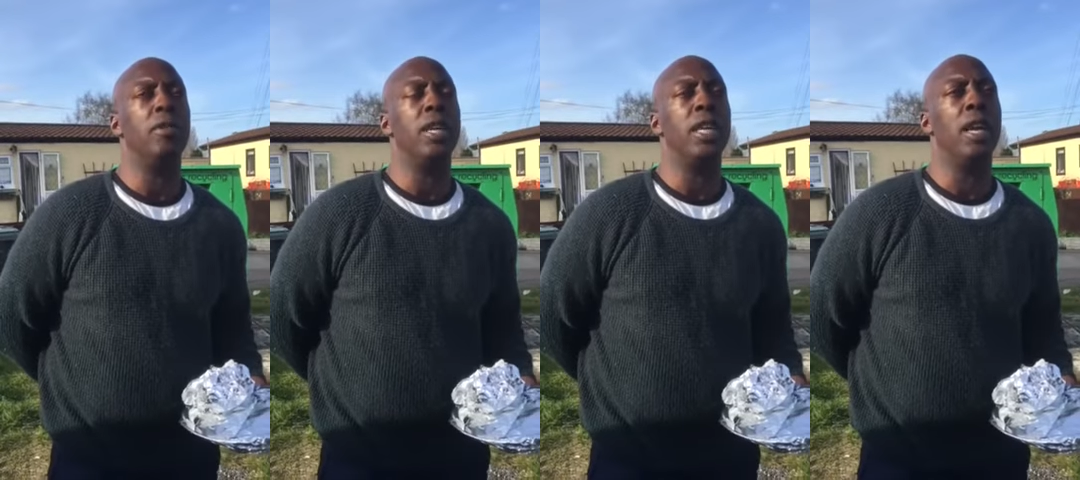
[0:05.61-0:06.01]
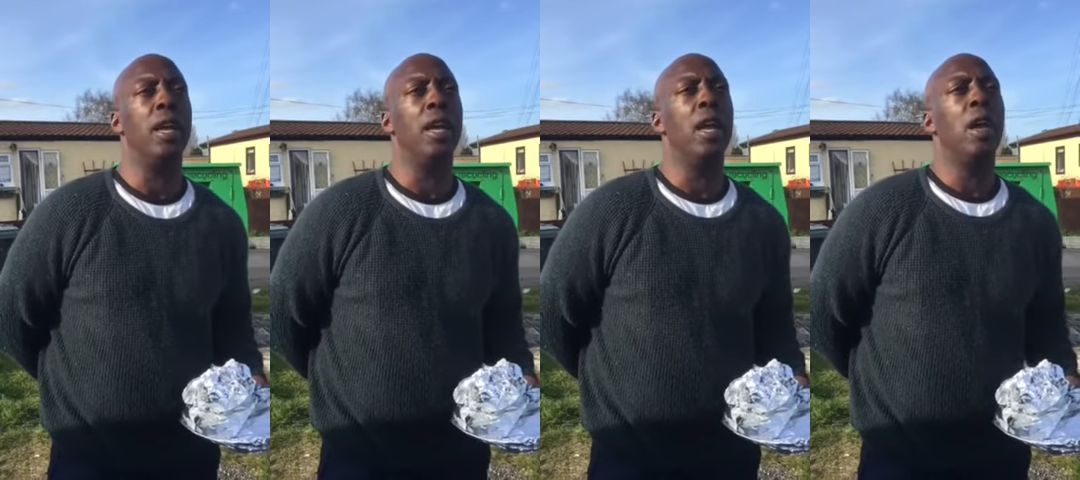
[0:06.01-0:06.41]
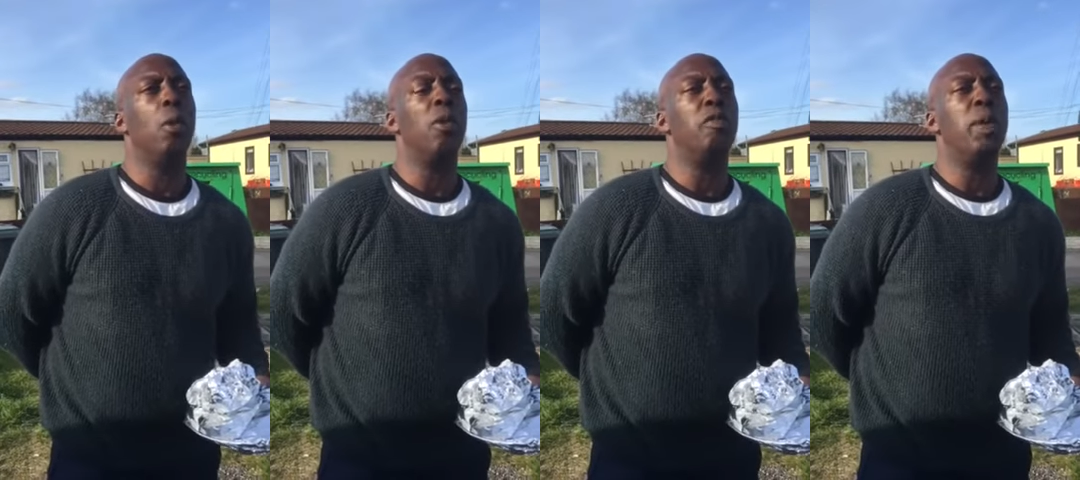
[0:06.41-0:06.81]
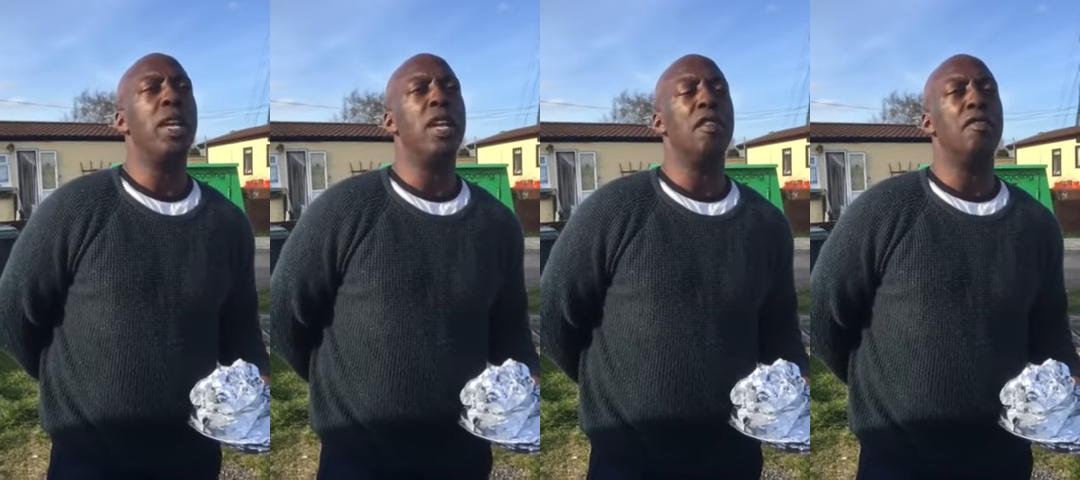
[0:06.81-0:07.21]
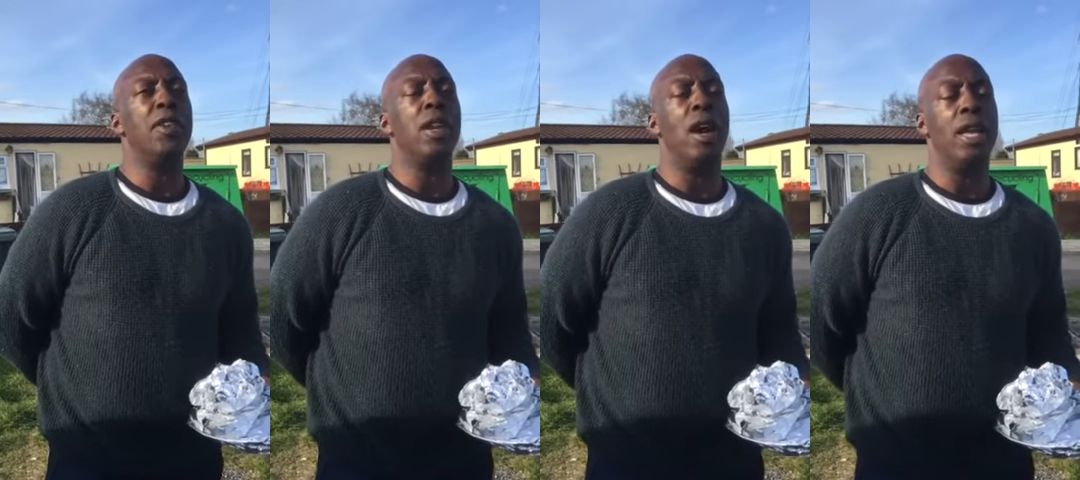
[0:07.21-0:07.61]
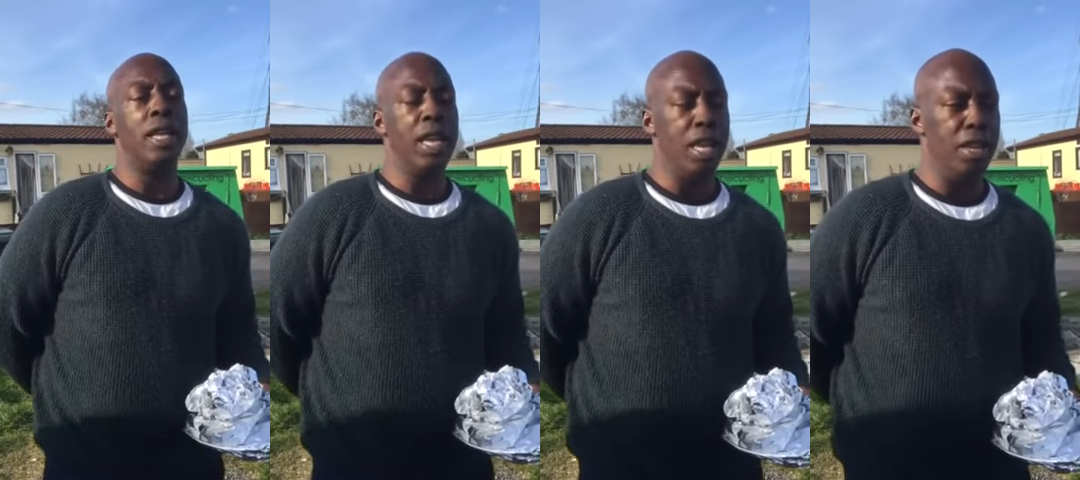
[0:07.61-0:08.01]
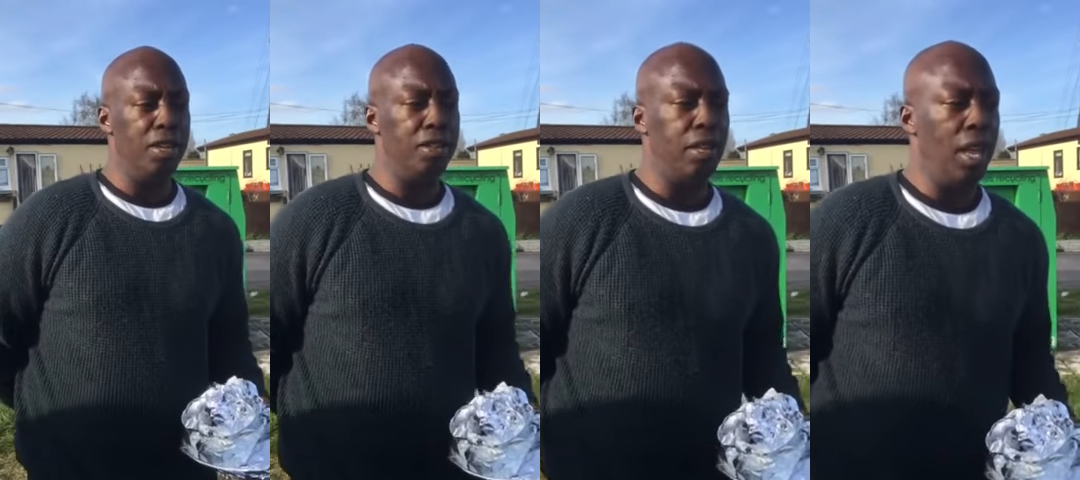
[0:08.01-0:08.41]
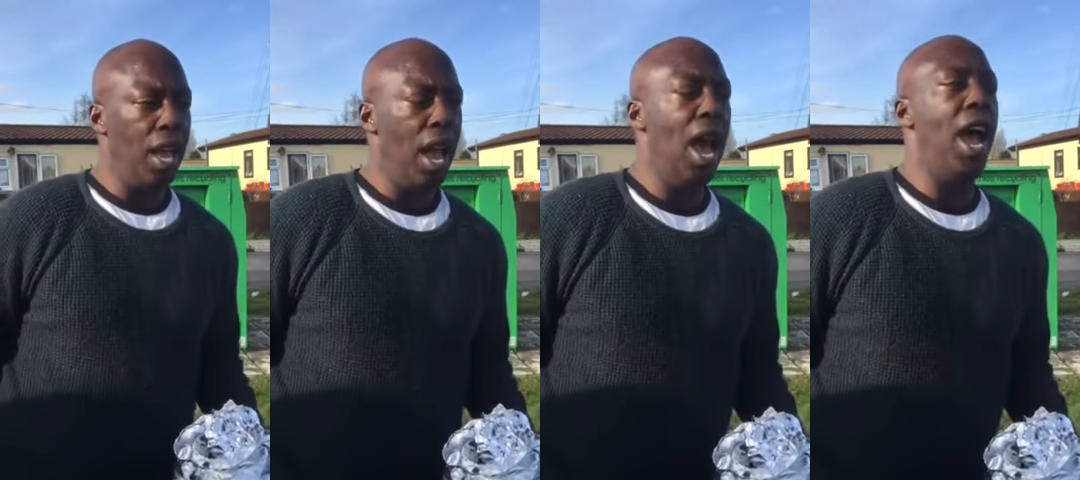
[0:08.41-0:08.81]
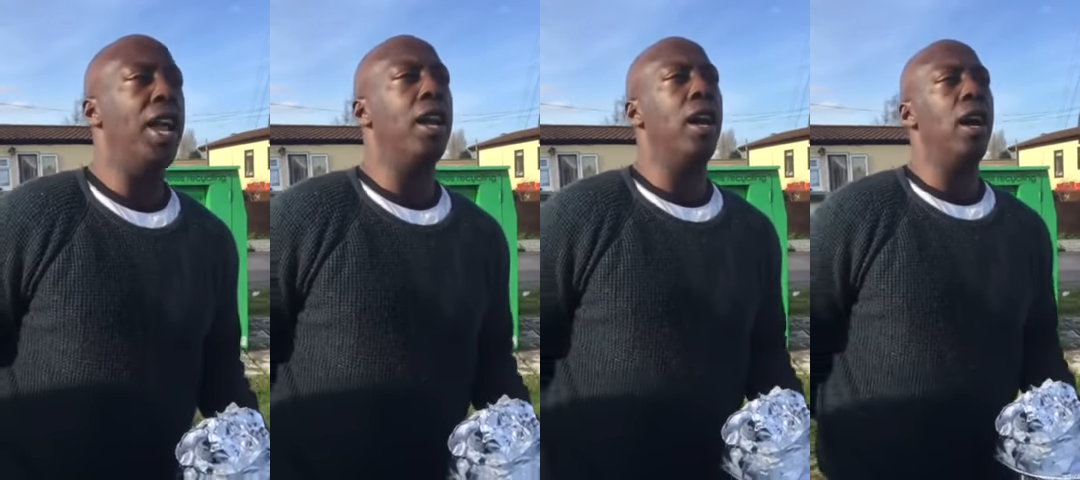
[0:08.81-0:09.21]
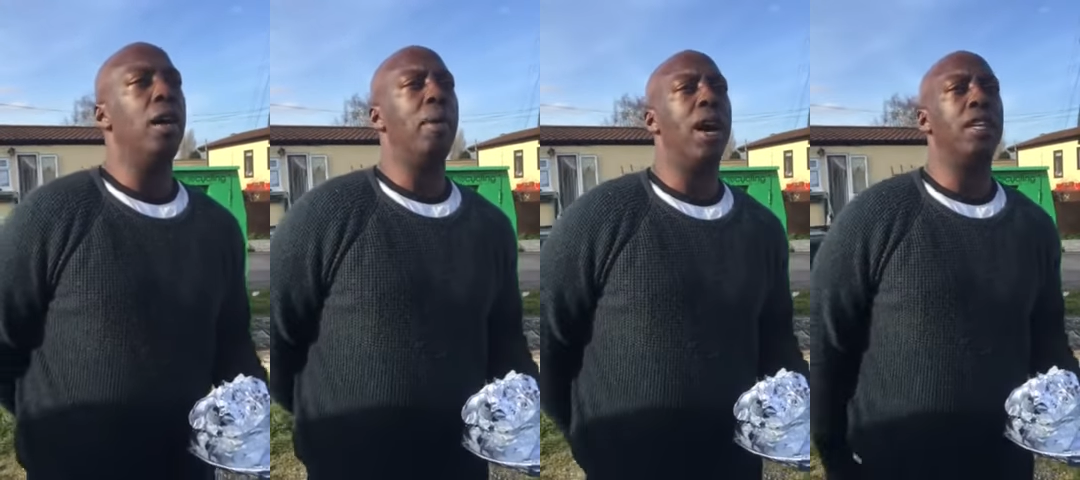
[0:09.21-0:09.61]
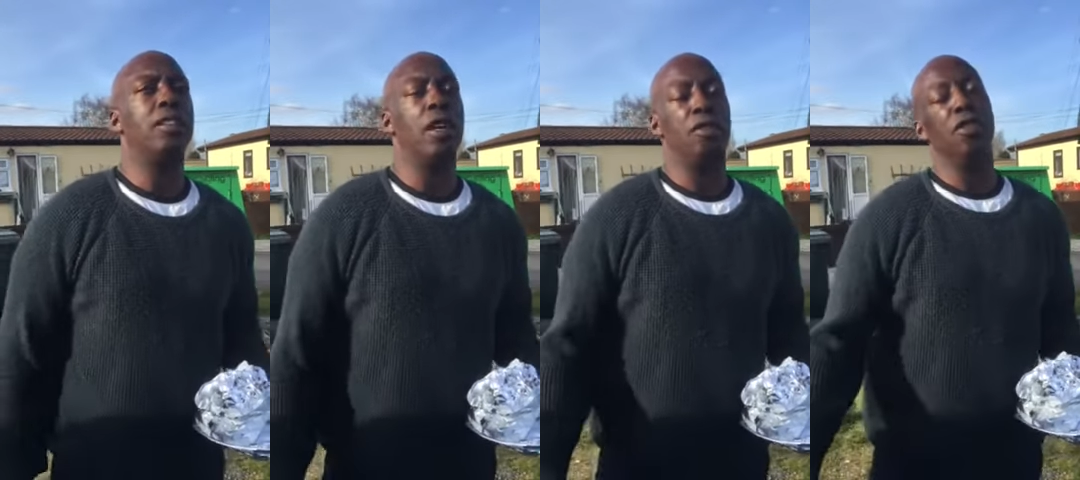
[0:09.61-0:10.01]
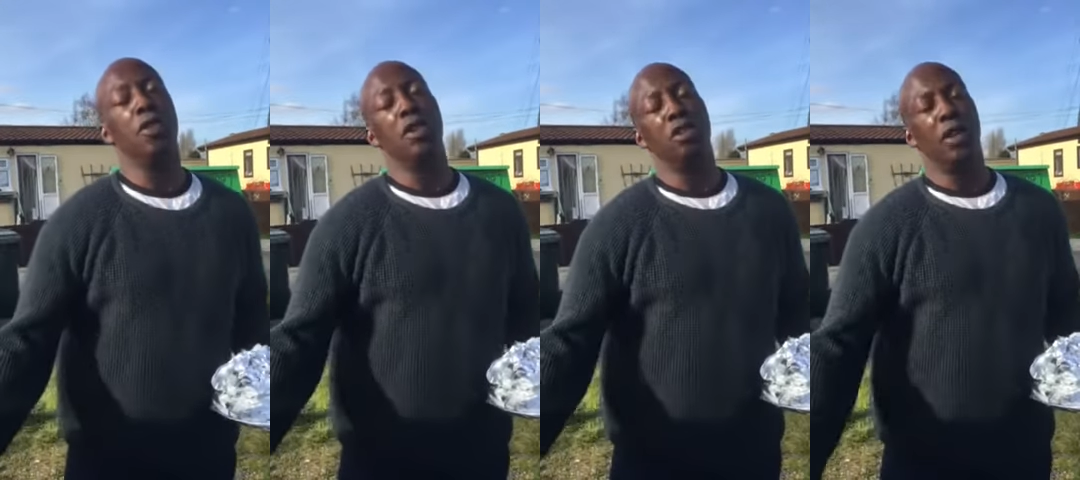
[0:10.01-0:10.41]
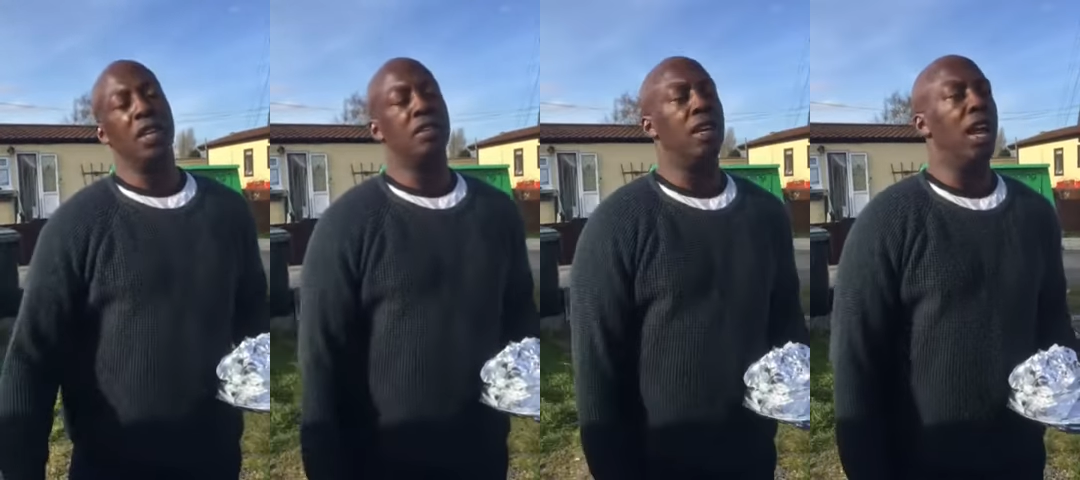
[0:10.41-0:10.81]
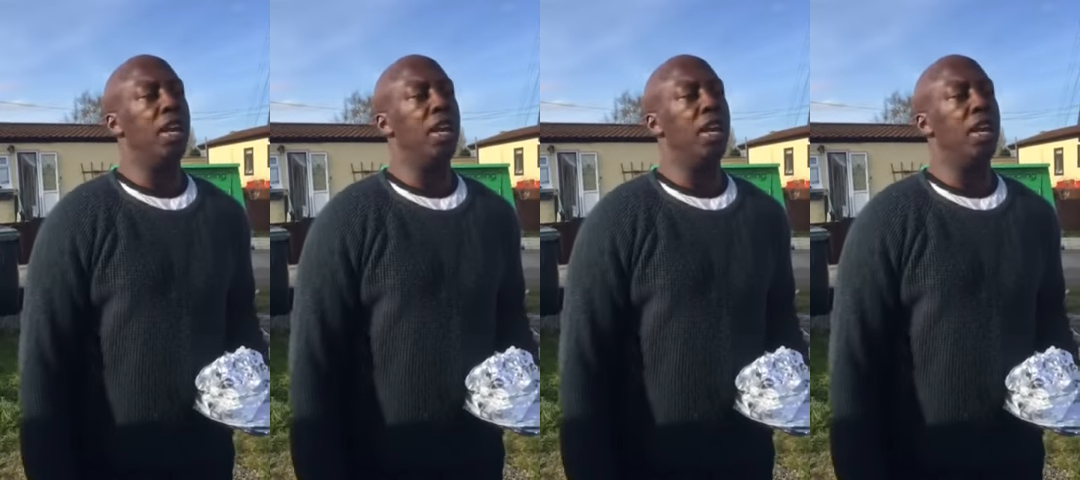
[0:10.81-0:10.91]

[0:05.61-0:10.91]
Marina. We've been here for 9 years, and I sell food and drinks.